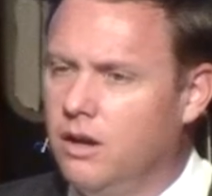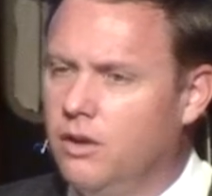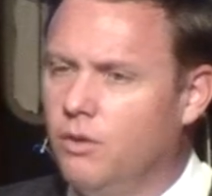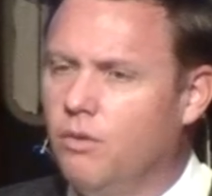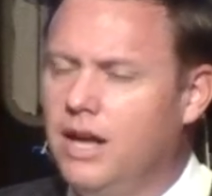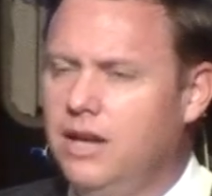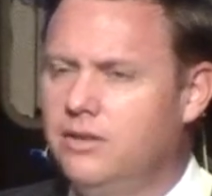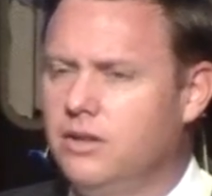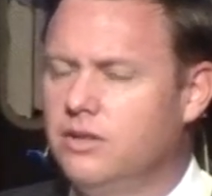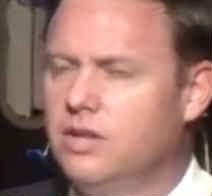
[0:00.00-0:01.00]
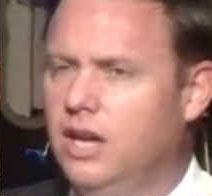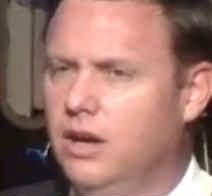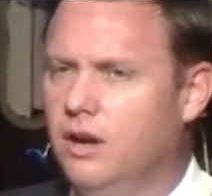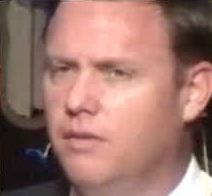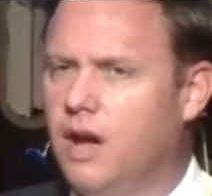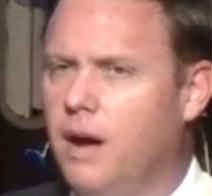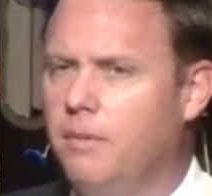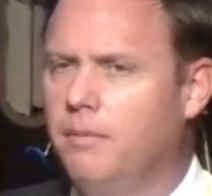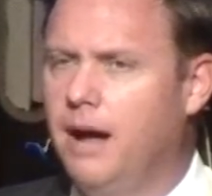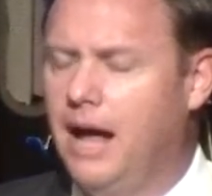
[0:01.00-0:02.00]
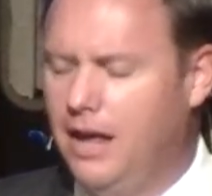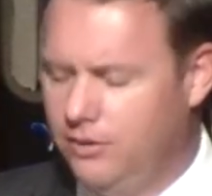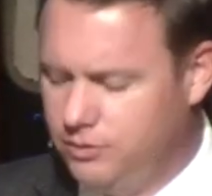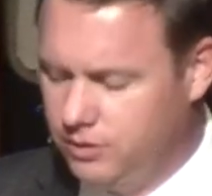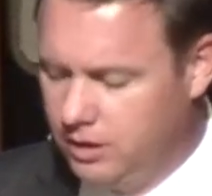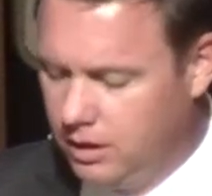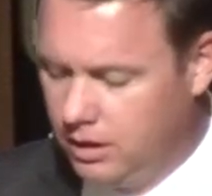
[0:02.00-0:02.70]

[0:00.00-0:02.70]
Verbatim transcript: the reasons he could have compromised.